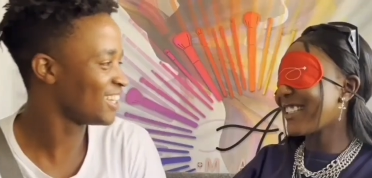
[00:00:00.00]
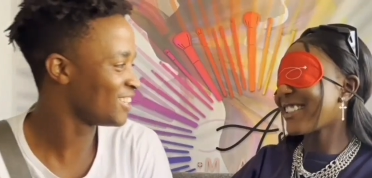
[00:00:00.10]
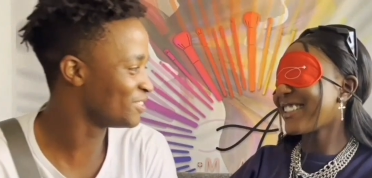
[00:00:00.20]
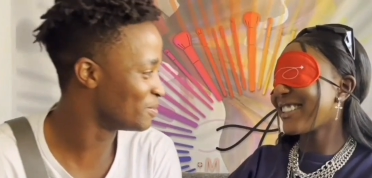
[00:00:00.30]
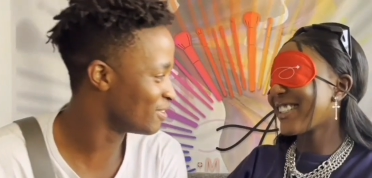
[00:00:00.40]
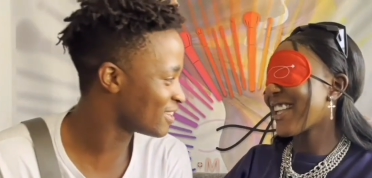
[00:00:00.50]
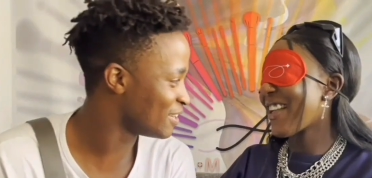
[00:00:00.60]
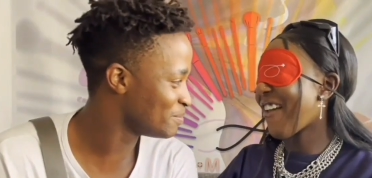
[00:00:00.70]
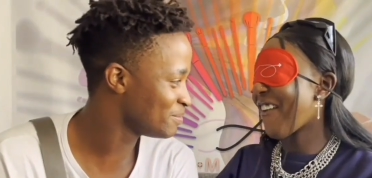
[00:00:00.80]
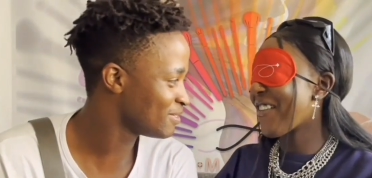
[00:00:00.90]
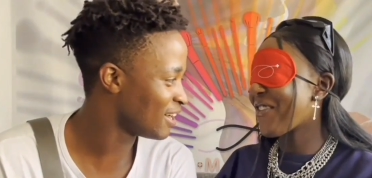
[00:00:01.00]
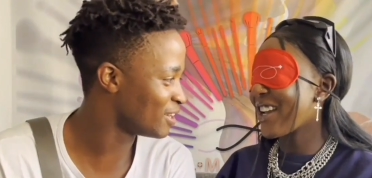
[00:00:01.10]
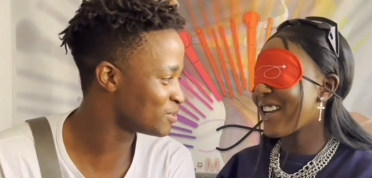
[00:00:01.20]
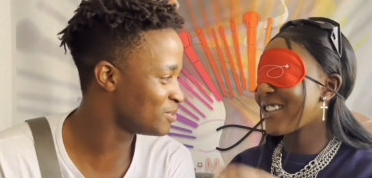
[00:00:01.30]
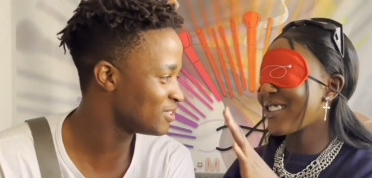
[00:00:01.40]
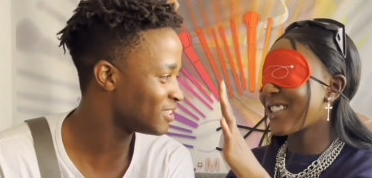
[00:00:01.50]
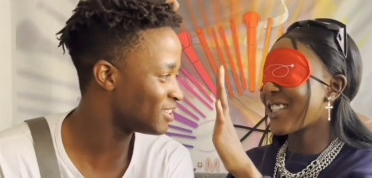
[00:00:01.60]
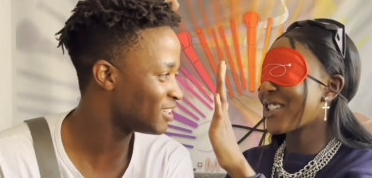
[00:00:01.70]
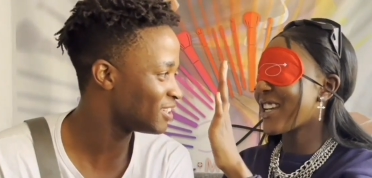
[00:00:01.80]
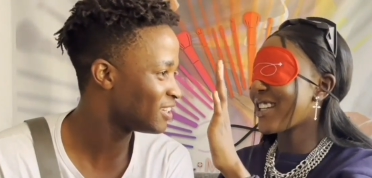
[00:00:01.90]
Speaker 1: You're welcome. I'd like to
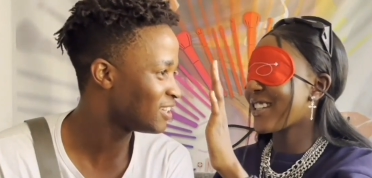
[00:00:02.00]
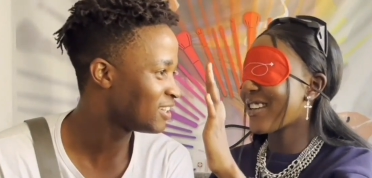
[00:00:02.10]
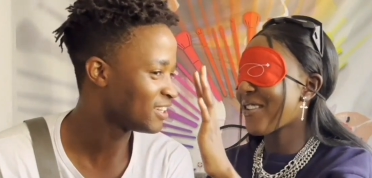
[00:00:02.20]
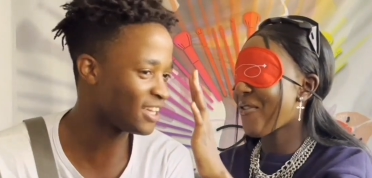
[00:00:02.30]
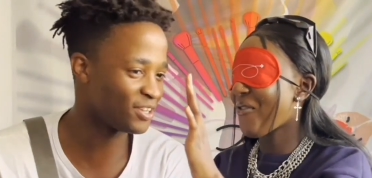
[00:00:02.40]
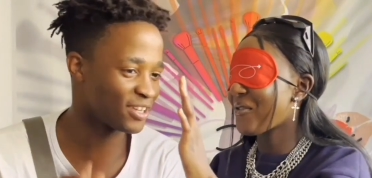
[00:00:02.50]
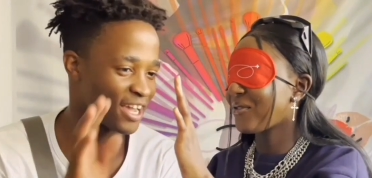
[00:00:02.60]
touch your hand. Yeah, you can.